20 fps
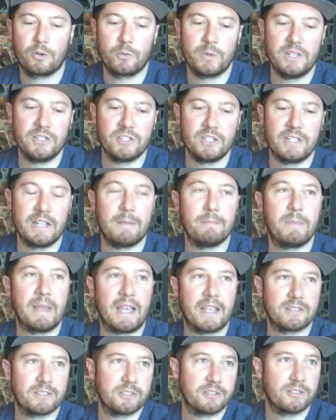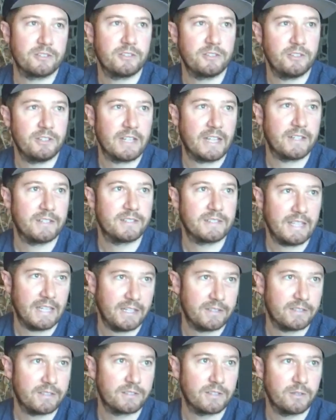Norwegian ambassador to the United
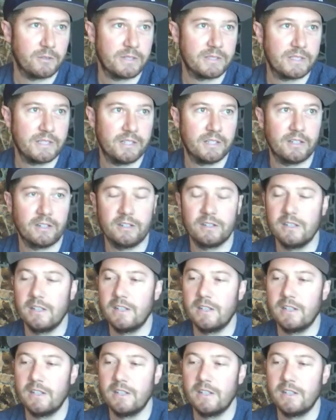States is always here.